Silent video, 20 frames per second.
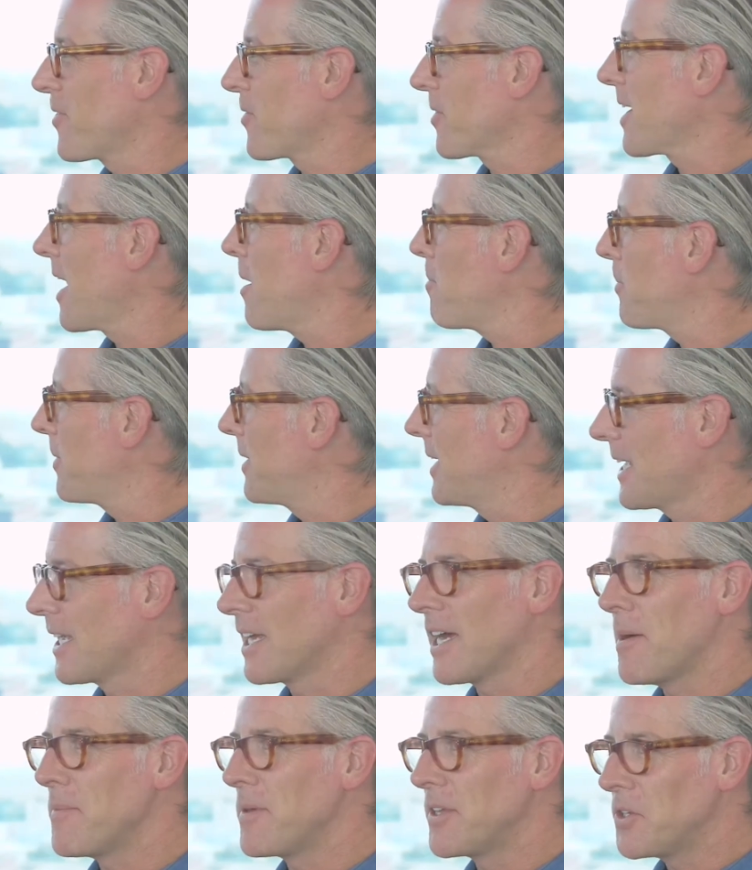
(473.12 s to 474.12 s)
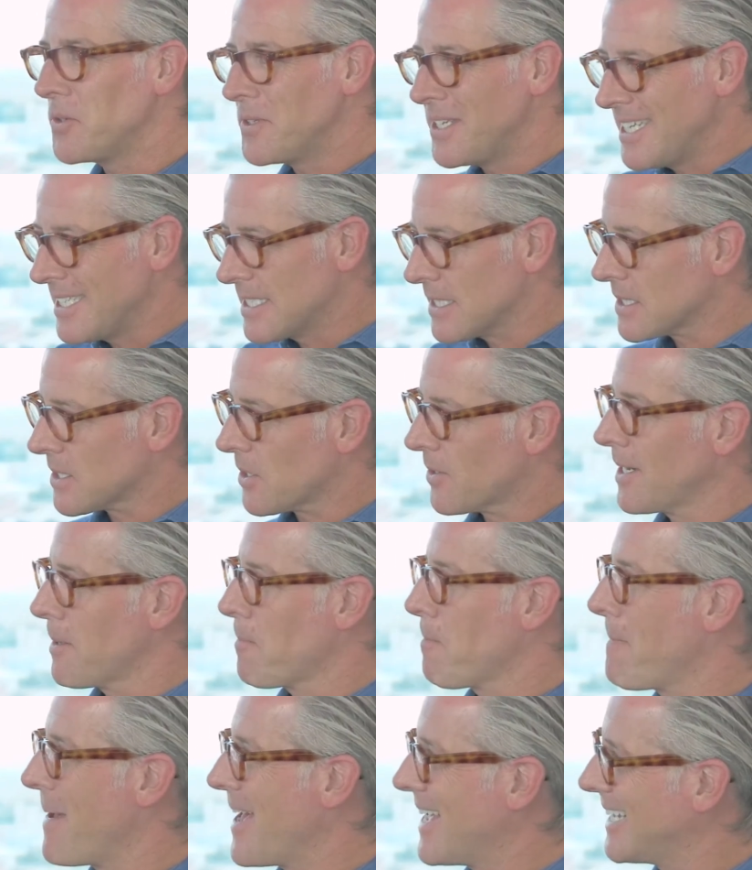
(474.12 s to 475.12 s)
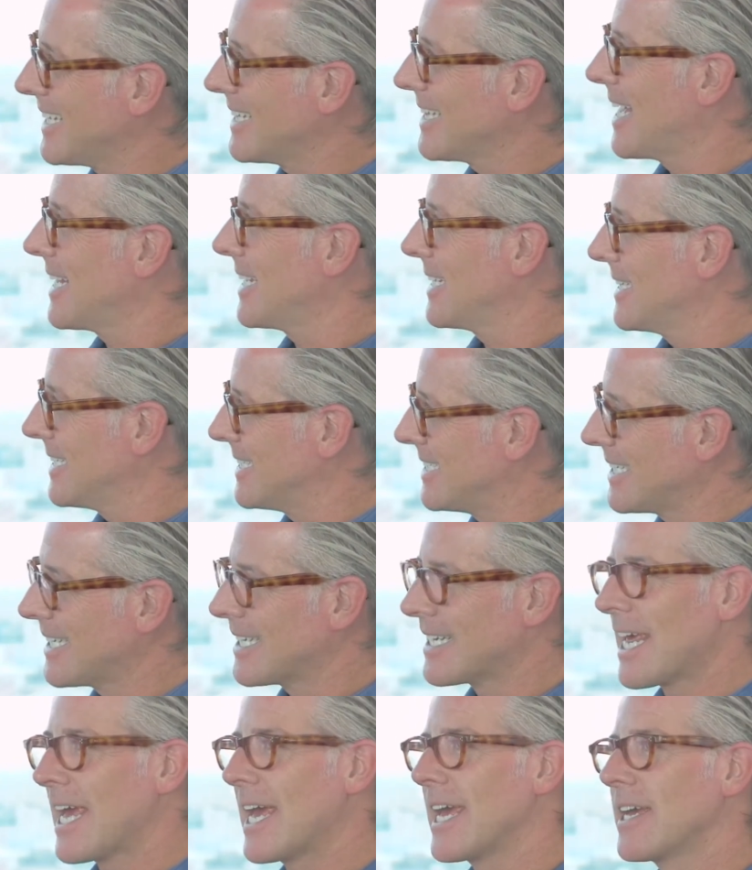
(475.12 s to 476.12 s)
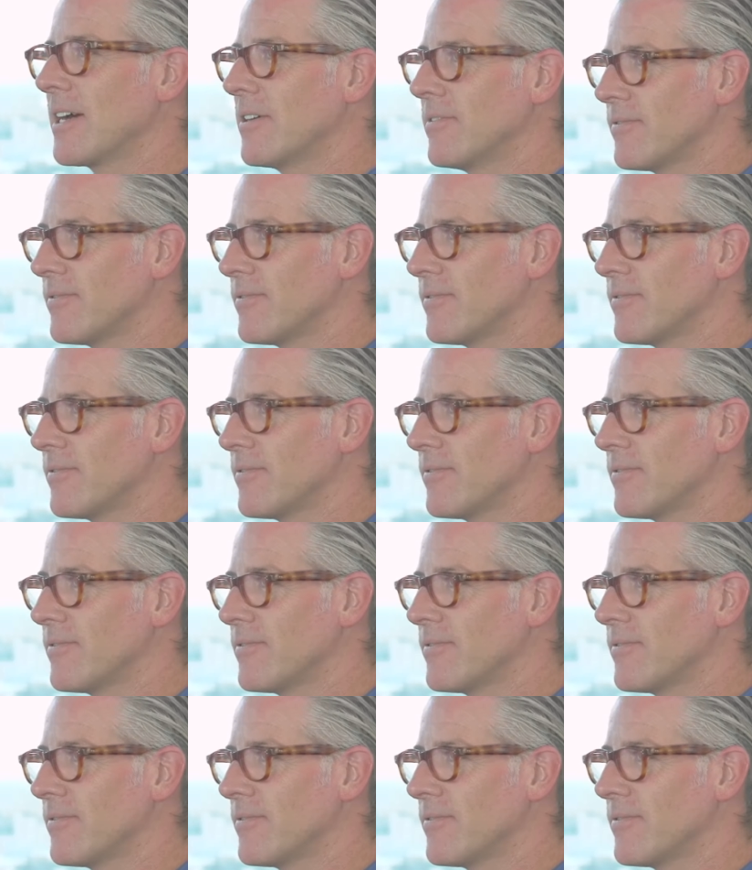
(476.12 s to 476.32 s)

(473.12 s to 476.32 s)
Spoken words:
another company. Yeah. I mean, you need to start embedding that in the DNA